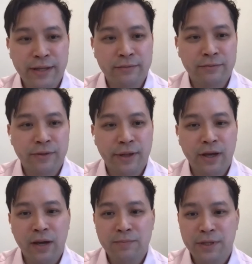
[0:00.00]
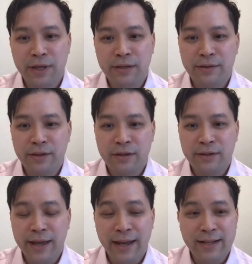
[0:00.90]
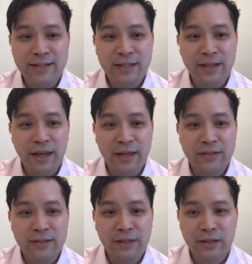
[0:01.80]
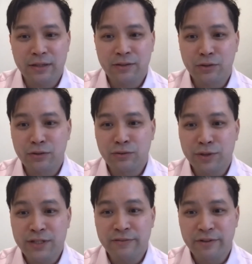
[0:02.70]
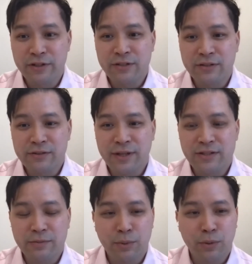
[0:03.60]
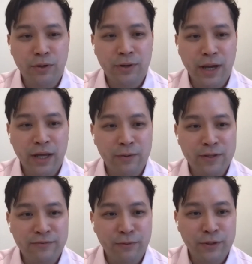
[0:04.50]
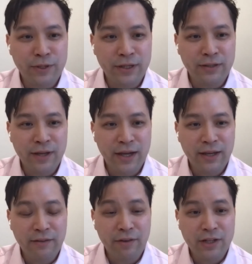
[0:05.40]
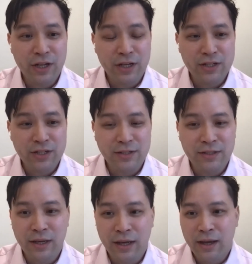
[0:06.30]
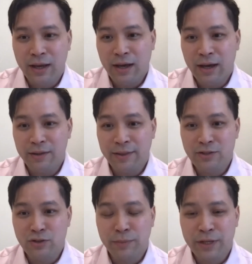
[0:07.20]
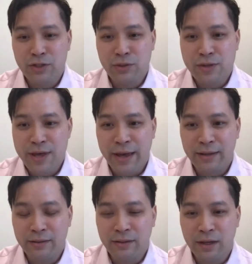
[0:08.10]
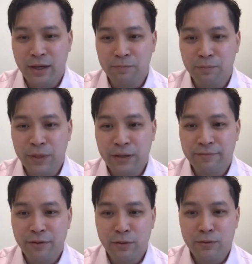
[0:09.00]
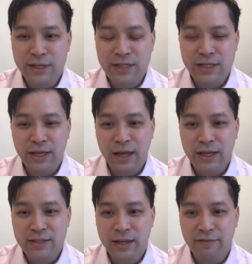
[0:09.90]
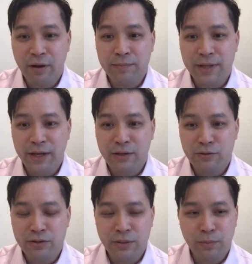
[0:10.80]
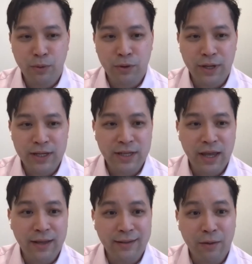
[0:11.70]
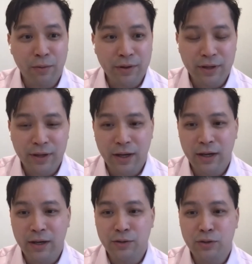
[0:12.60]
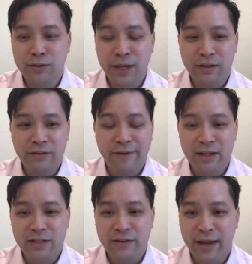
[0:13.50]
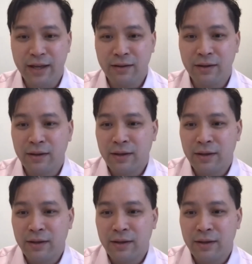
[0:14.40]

that they update their ATT SDKs to recent versions that support iOS 14 IDFA changes. That's to make sure that if those SDKs have updated to support SKAD network, you take advantage of that.